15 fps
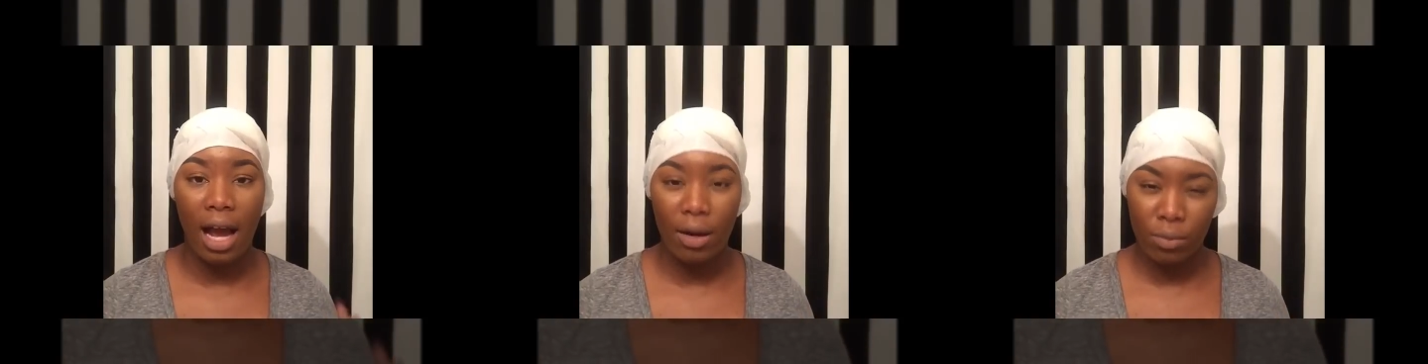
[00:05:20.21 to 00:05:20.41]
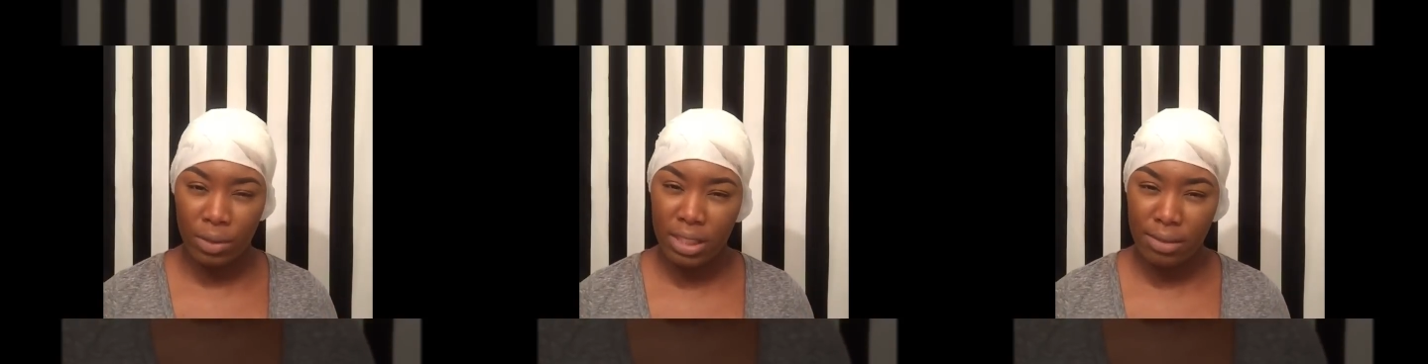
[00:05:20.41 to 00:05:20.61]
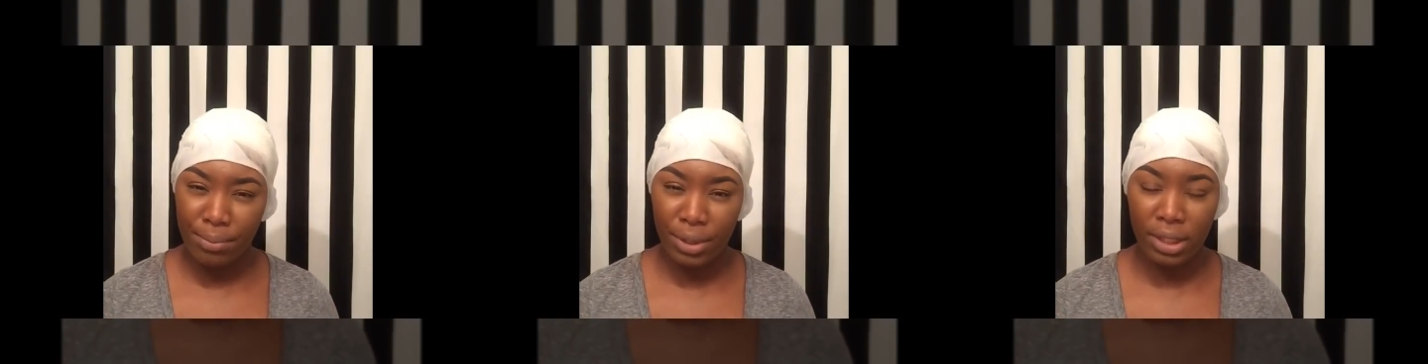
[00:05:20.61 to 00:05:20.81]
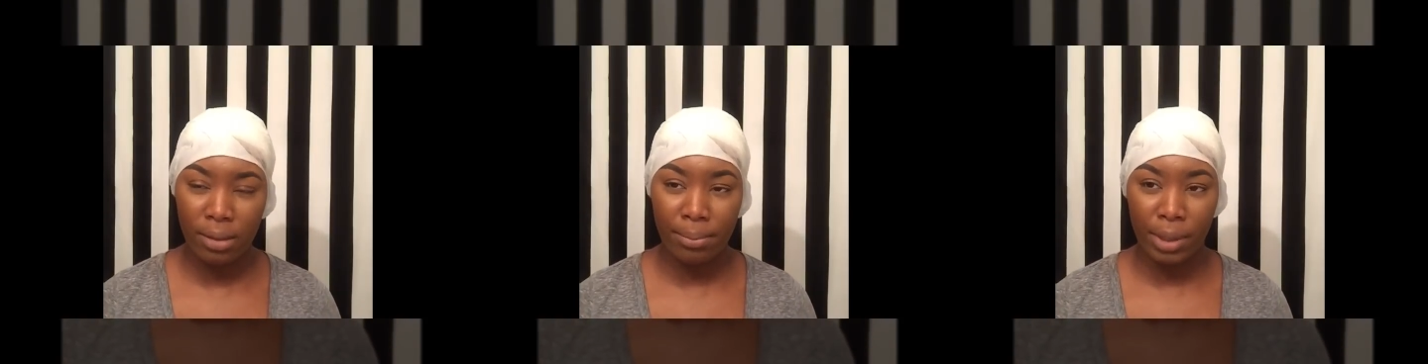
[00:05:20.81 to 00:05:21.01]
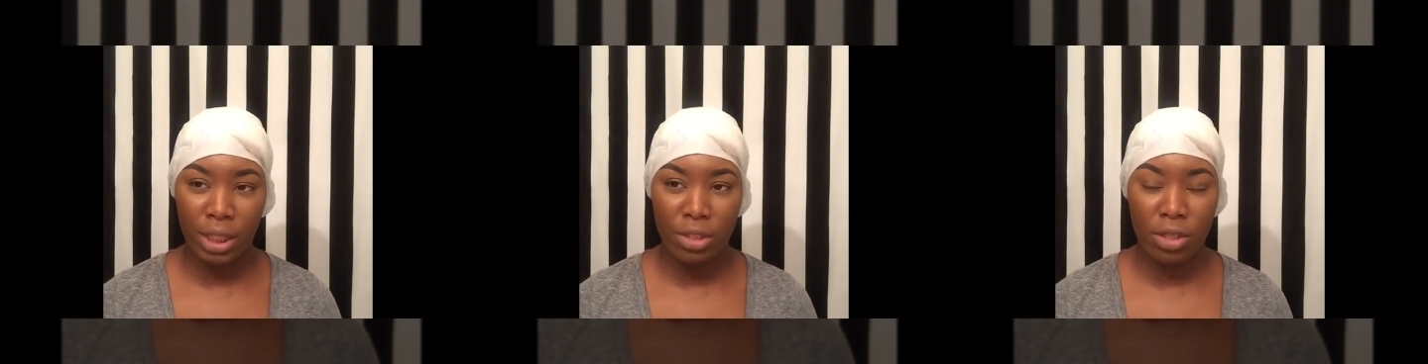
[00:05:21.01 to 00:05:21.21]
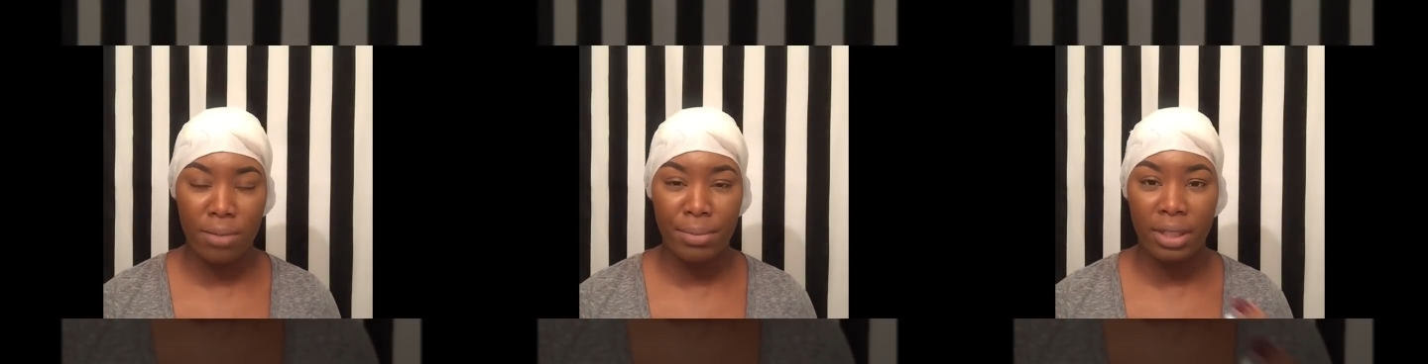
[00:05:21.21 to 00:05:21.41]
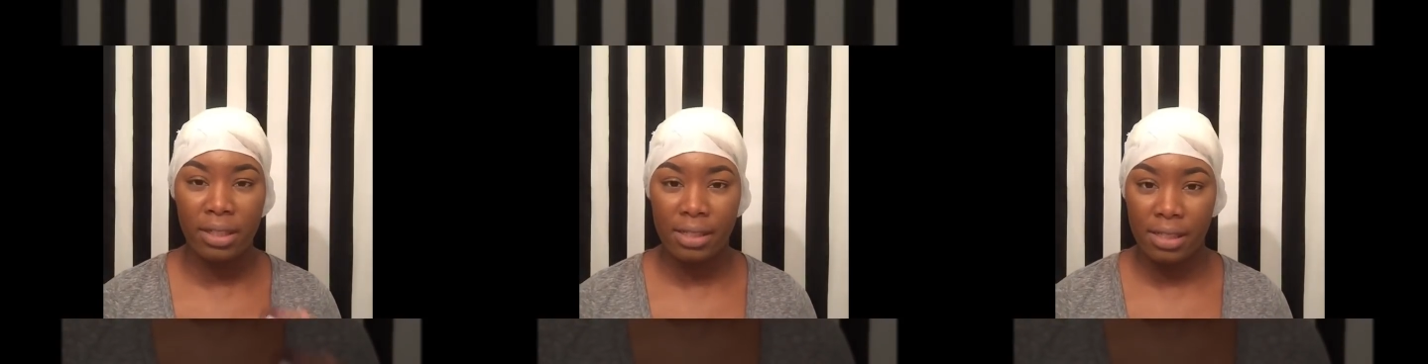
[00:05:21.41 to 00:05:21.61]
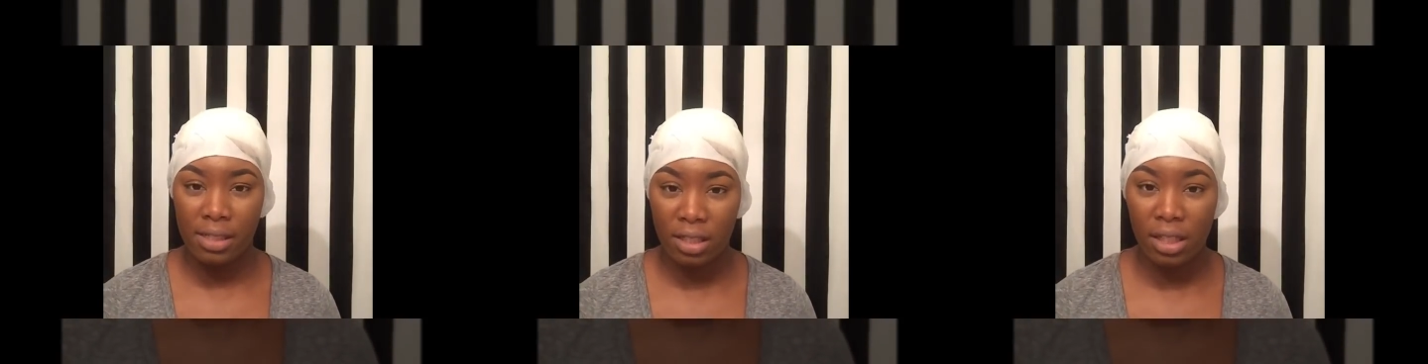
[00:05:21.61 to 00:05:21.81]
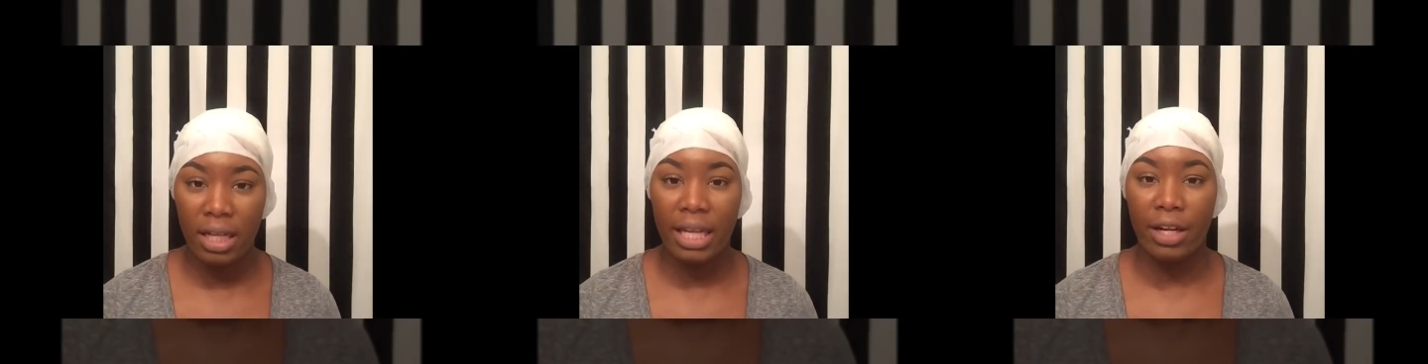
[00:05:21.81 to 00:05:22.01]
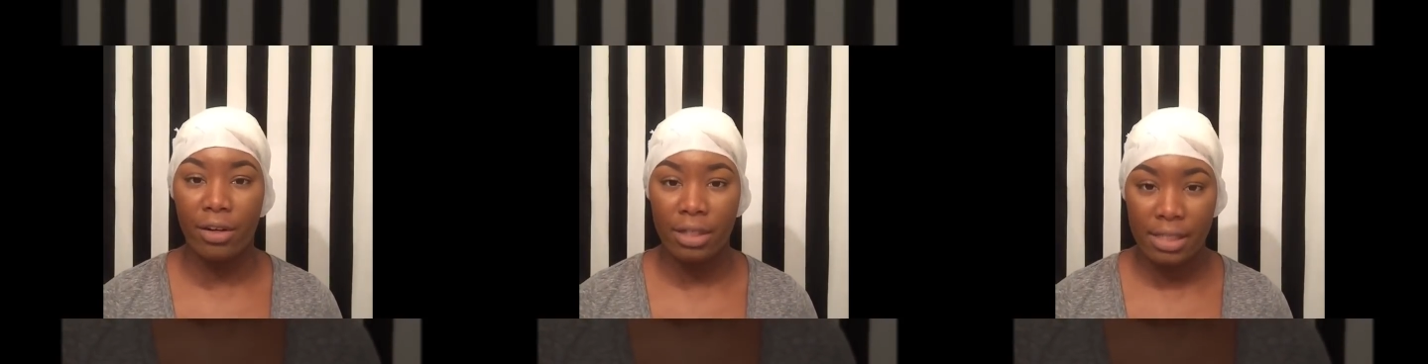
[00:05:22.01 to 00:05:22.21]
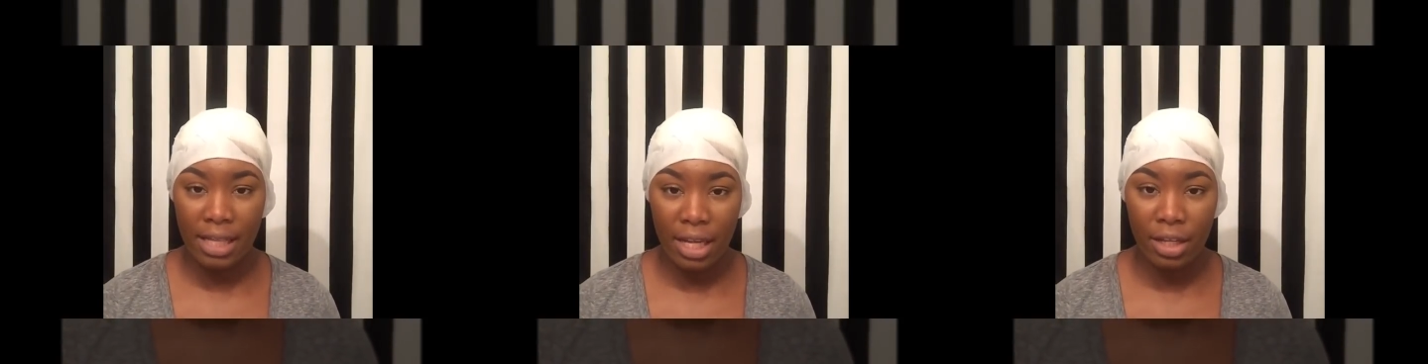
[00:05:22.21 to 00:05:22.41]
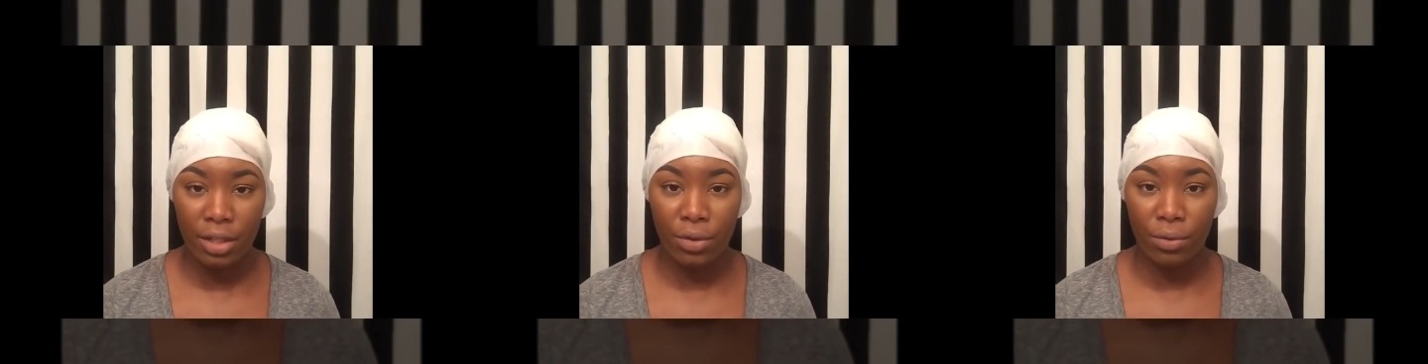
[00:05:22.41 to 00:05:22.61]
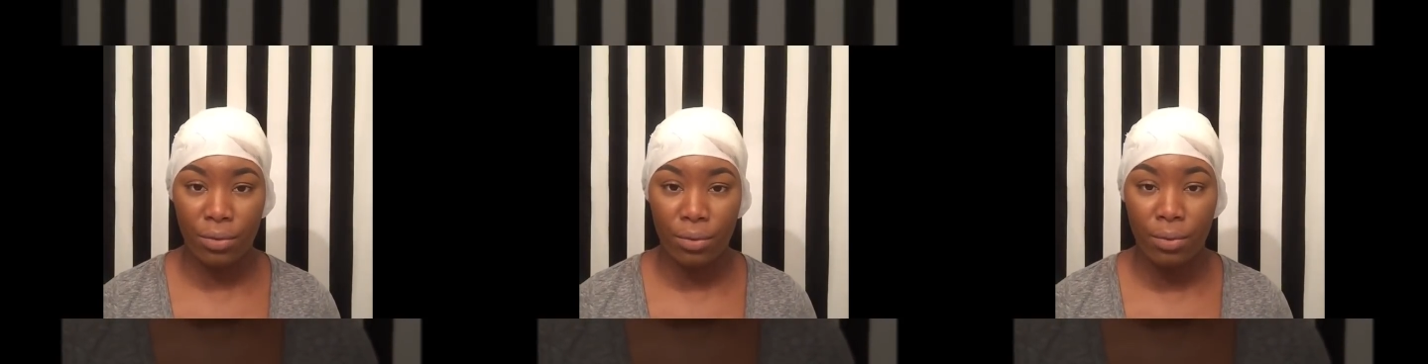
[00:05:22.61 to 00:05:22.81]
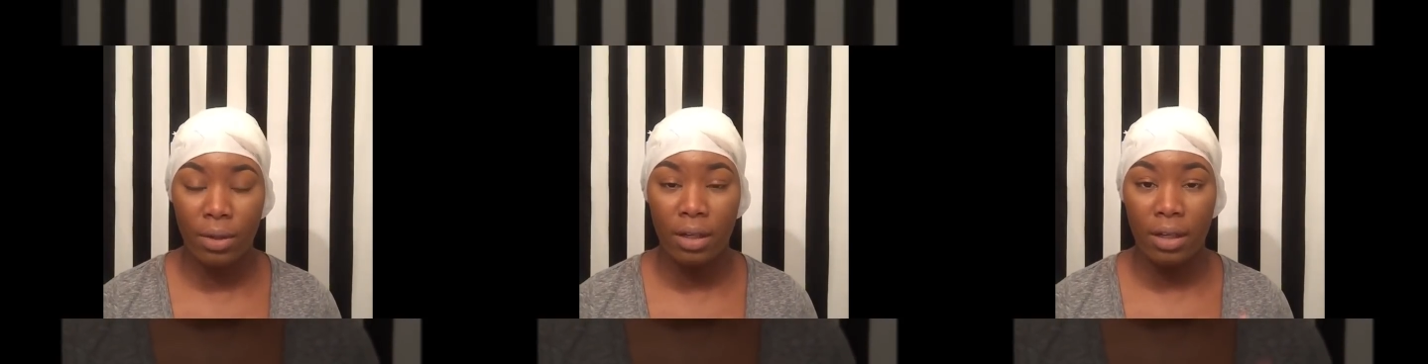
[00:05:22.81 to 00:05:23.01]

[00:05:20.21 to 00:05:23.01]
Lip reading: I wouldn't put the bleach on because it's going to irritate you